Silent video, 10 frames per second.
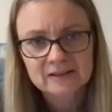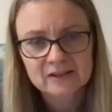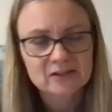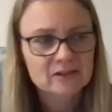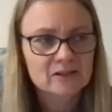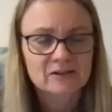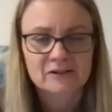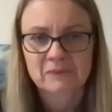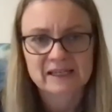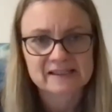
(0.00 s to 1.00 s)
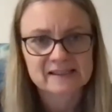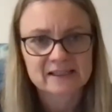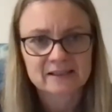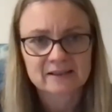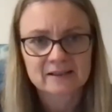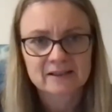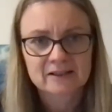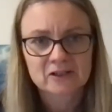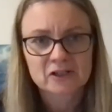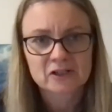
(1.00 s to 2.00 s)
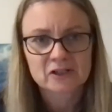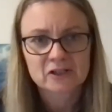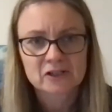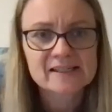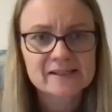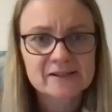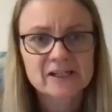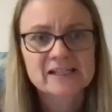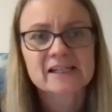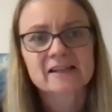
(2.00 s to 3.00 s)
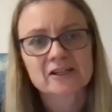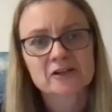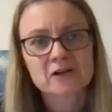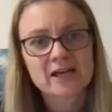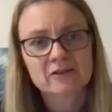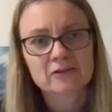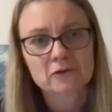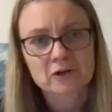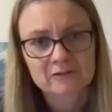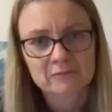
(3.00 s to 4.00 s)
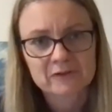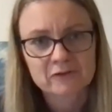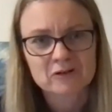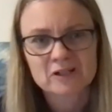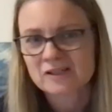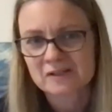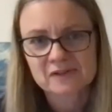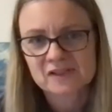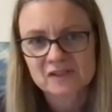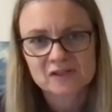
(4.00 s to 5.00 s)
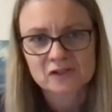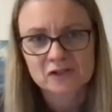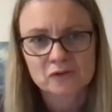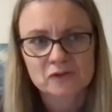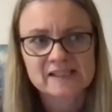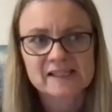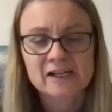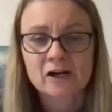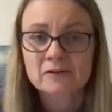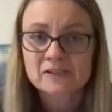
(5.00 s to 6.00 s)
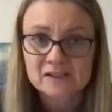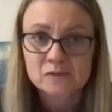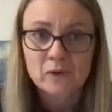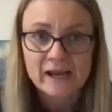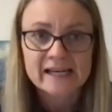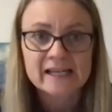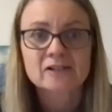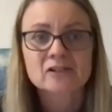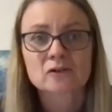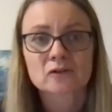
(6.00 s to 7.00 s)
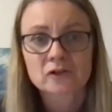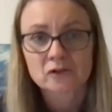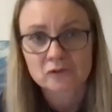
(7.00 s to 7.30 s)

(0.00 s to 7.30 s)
You know, you're amazing. You know, here's an idea that you hadn't thought of before because it was just too noisy. And I was just waiting until all the